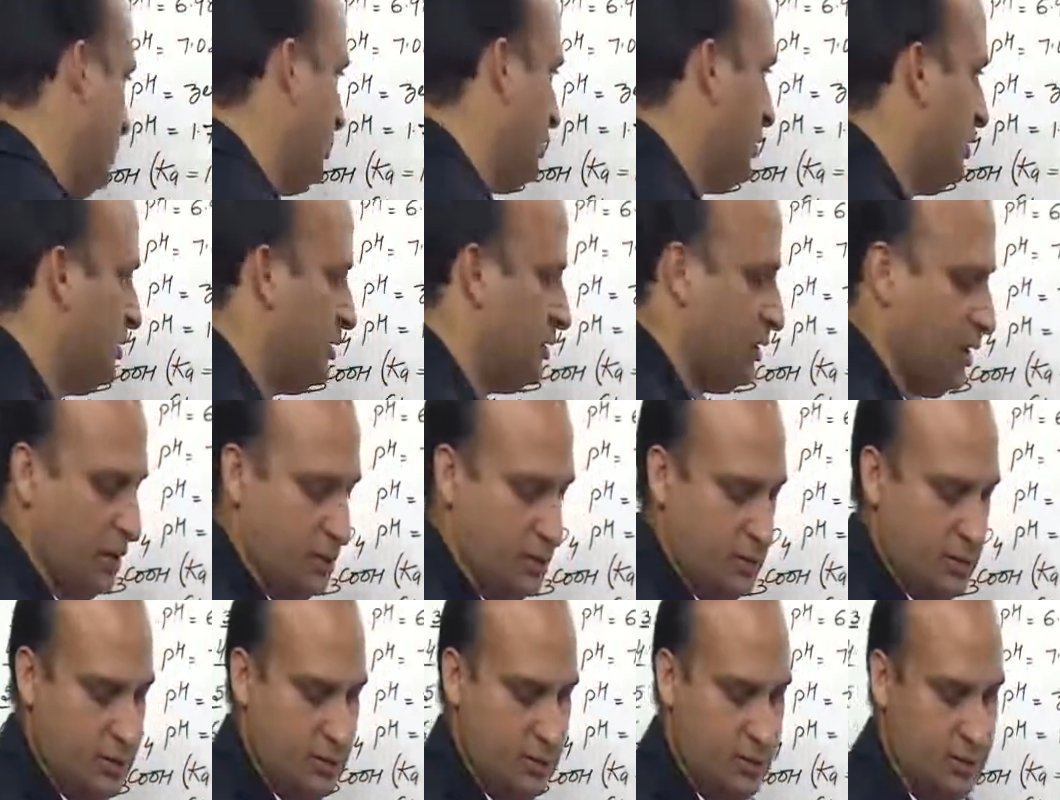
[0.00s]
This is
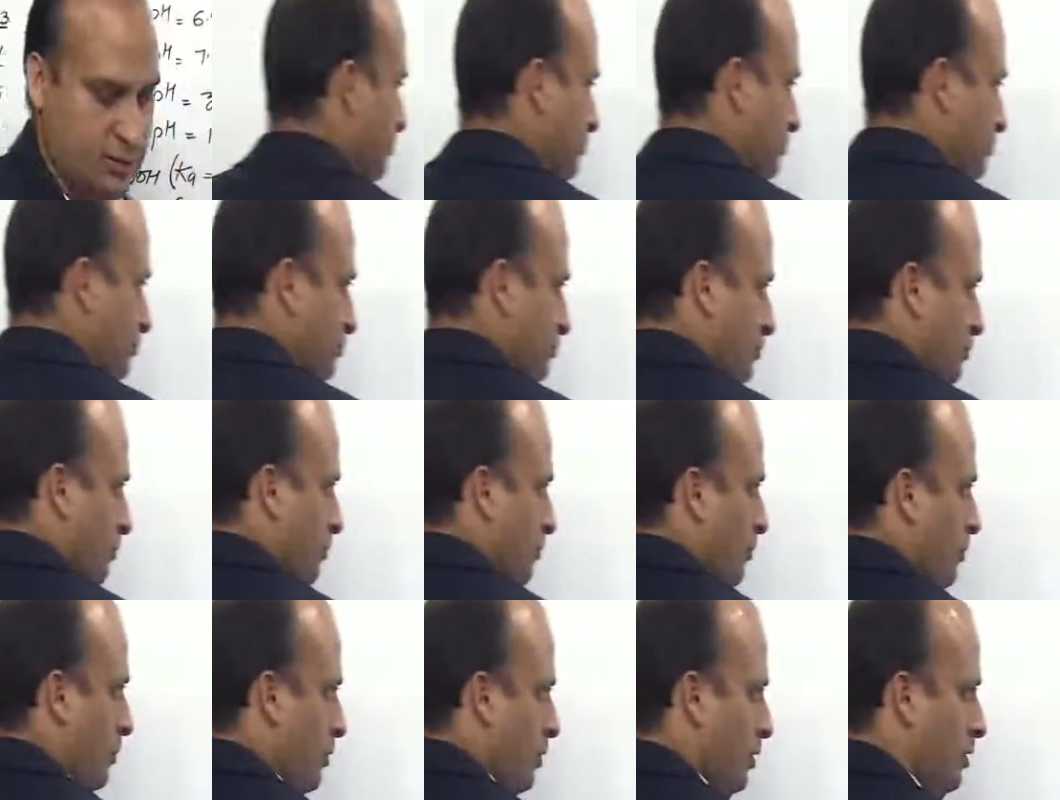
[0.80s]
the answer.
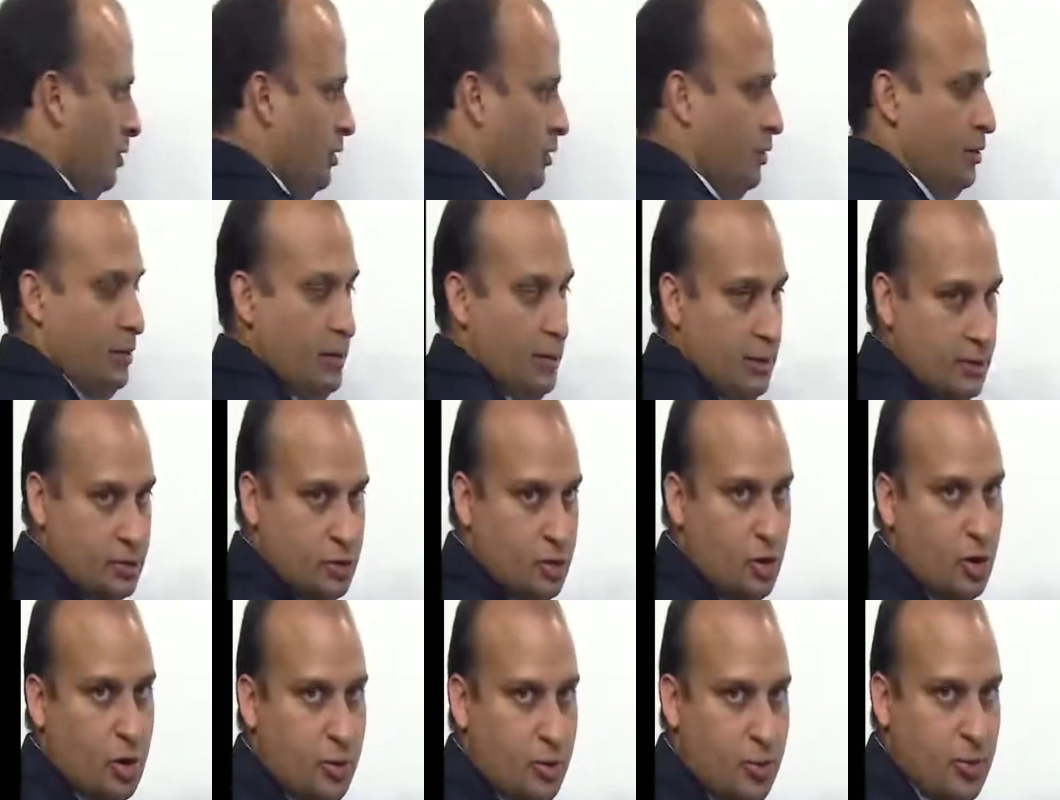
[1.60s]

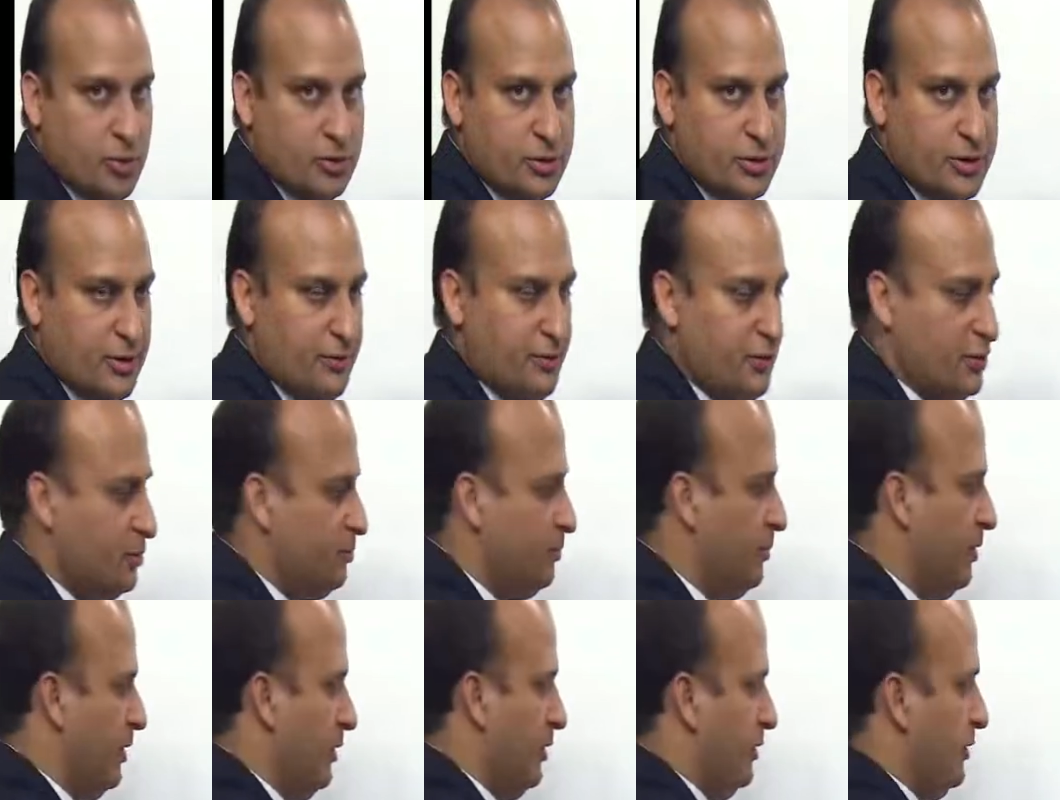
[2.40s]
Let's talk about
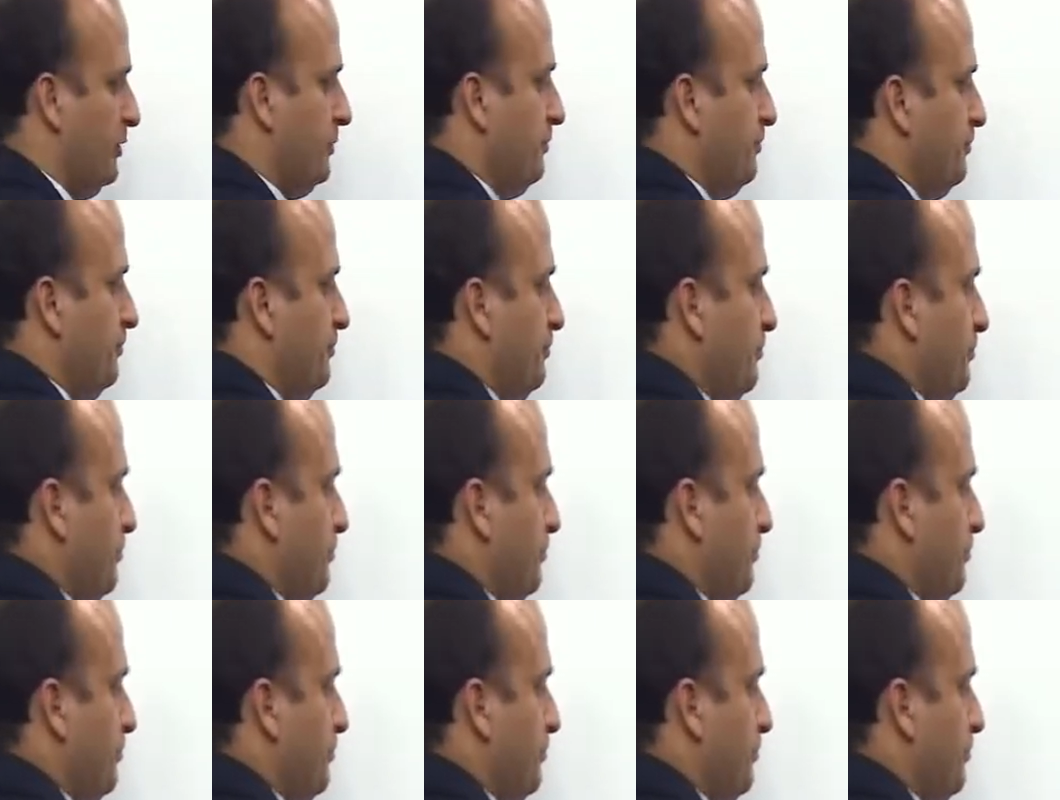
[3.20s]
7th part.